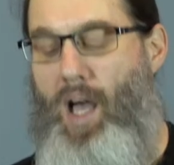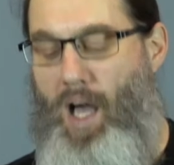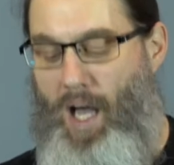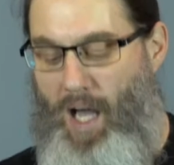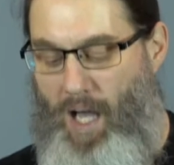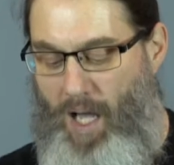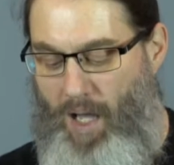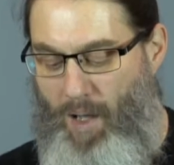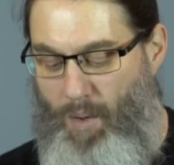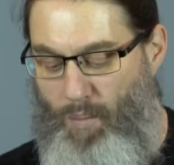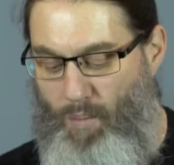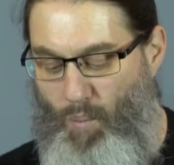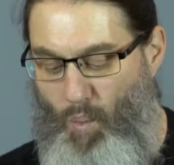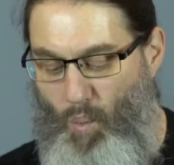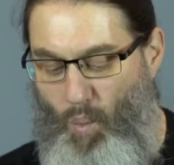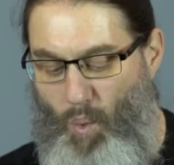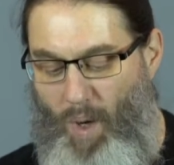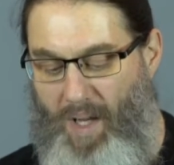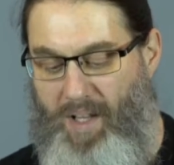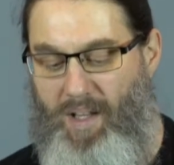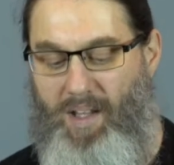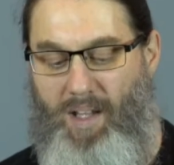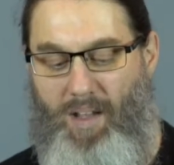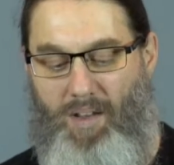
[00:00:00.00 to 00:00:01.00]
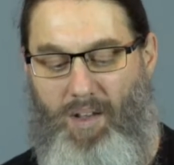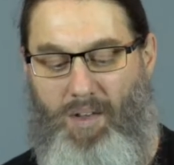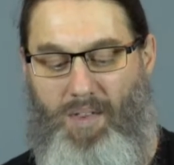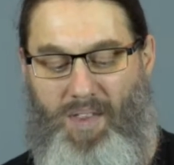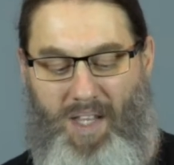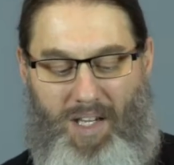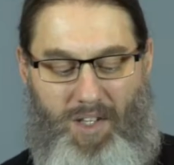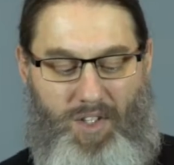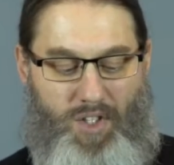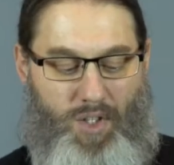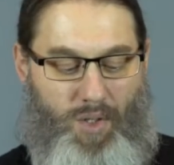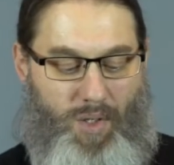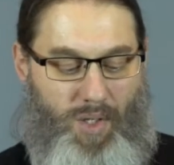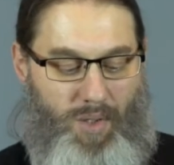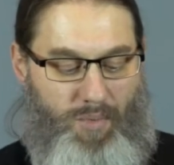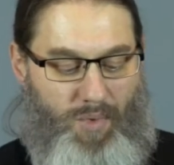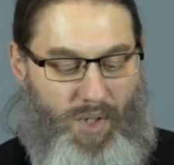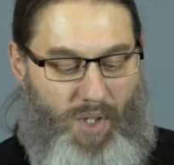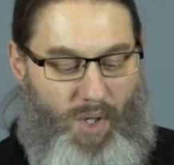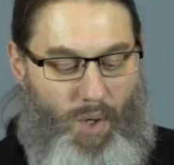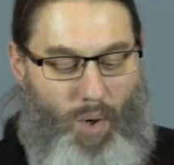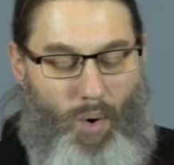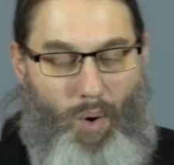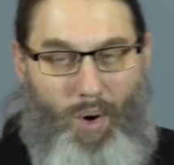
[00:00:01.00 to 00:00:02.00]
One of the other things you can
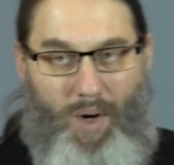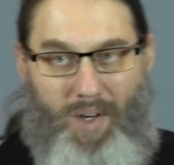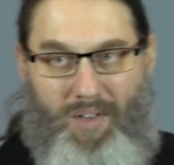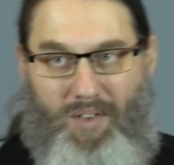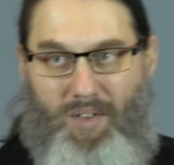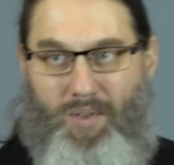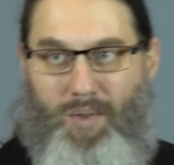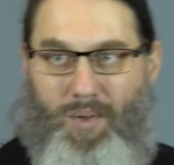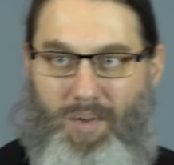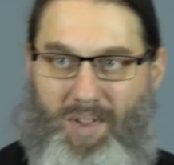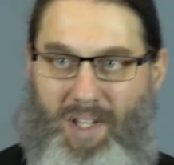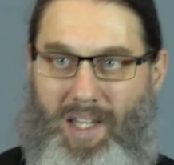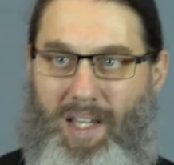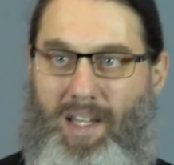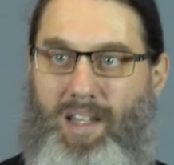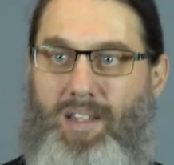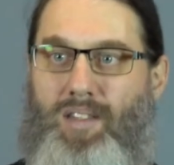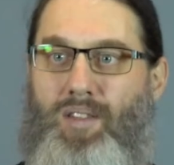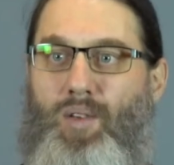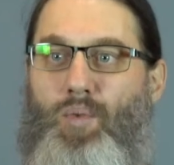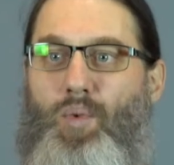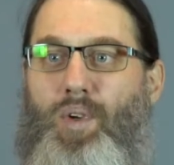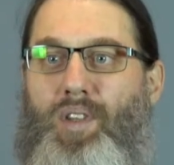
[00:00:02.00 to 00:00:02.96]
record through these